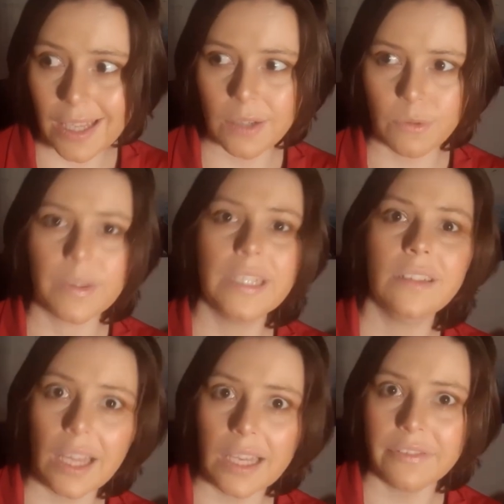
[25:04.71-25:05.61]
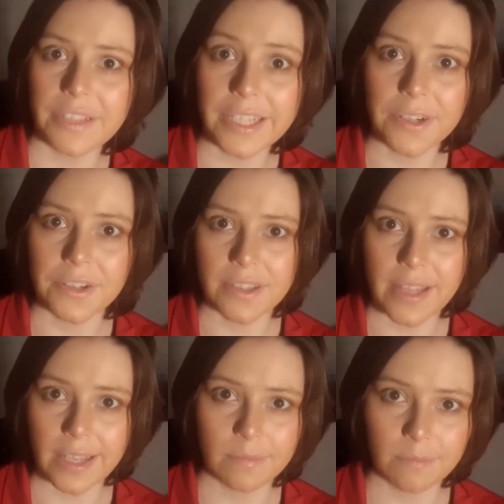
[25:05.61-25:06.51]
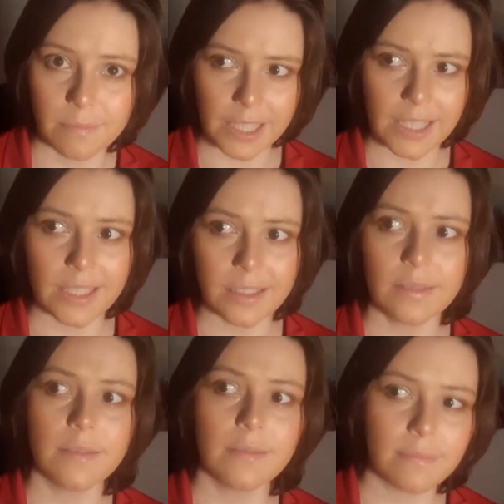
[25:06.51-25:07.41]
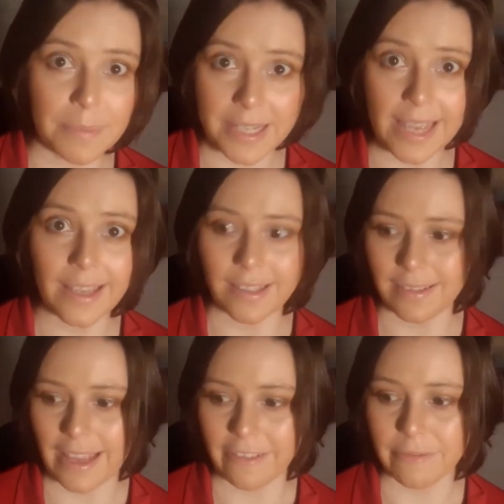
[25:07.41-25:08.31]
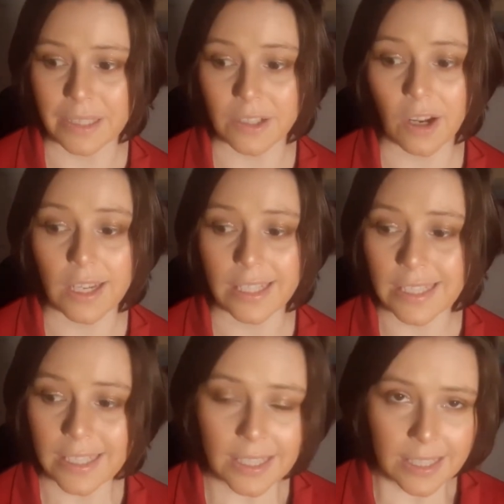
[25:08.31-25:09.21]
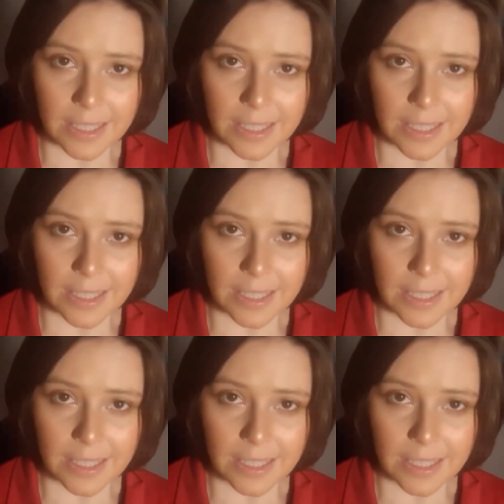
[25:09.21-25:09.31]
many real-life years that Gideon and Patinkin have been gone,